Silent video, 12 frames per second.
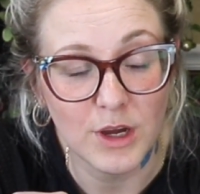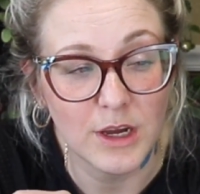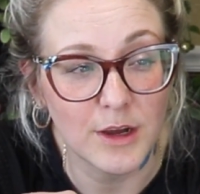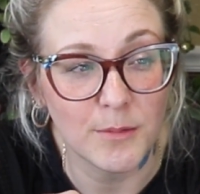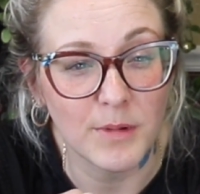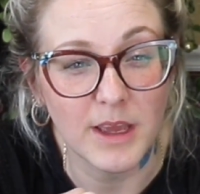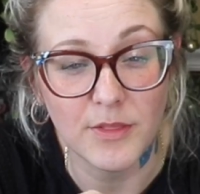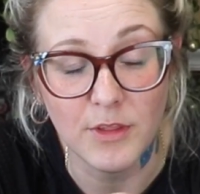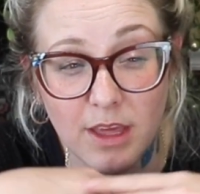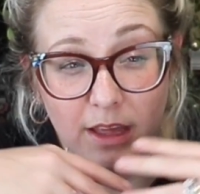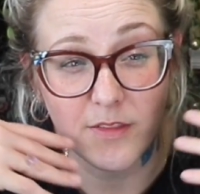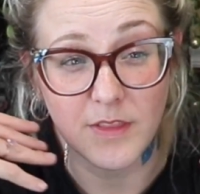Um,
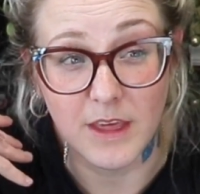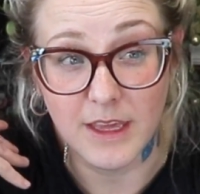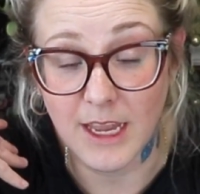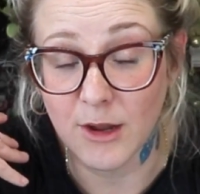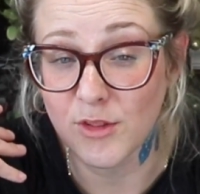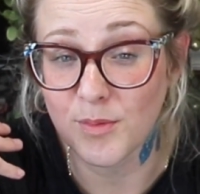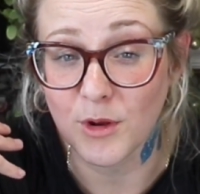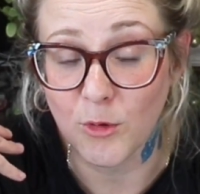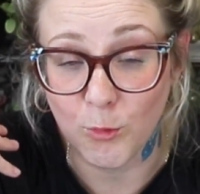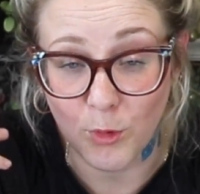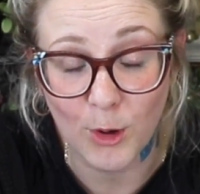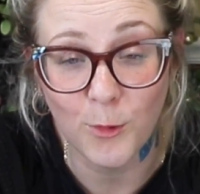the, the account's been
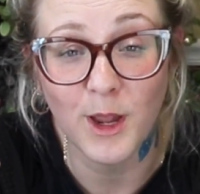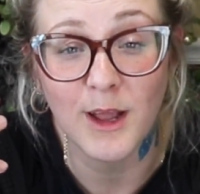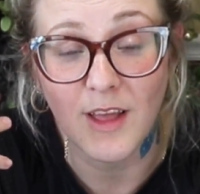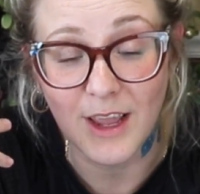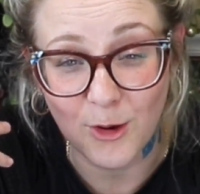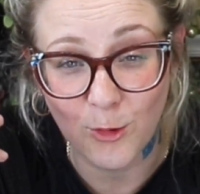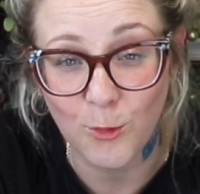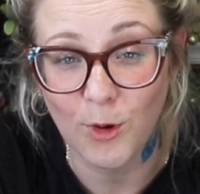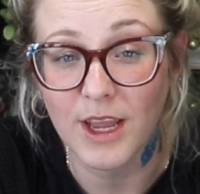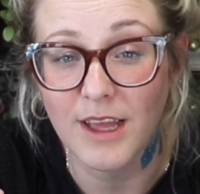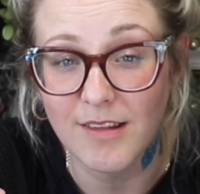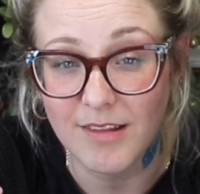growing like
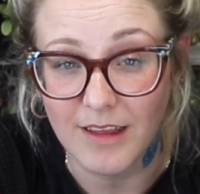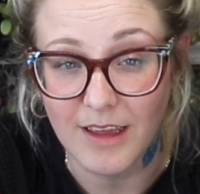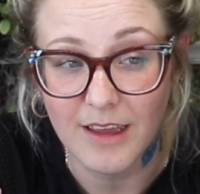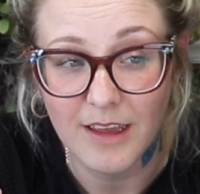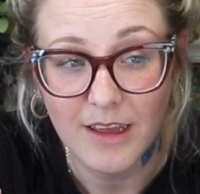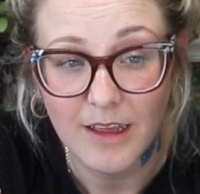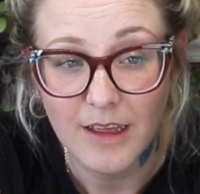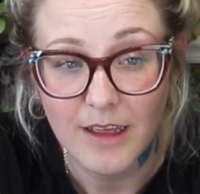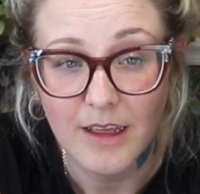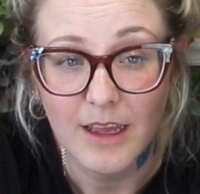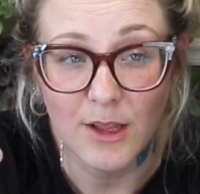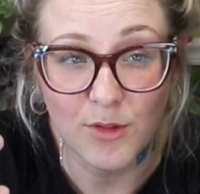crazy.
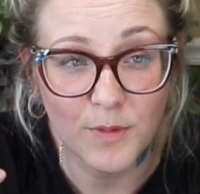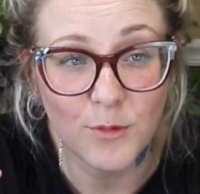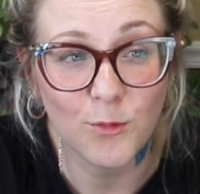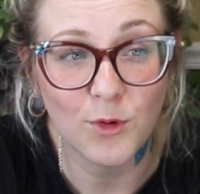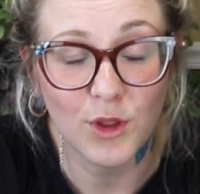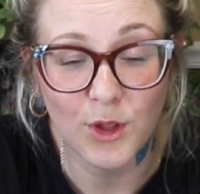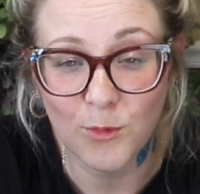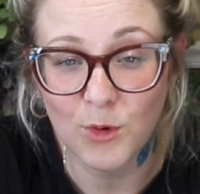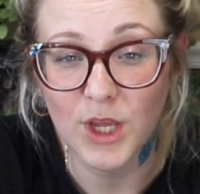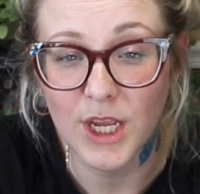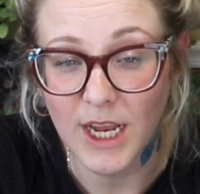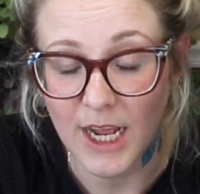It's been really,
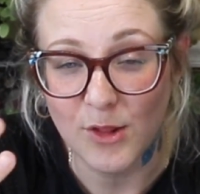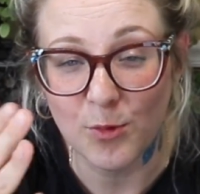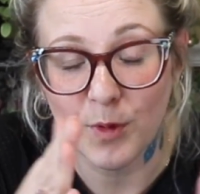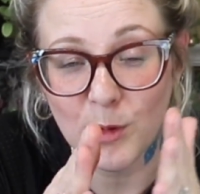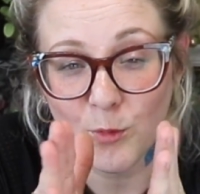really nice. We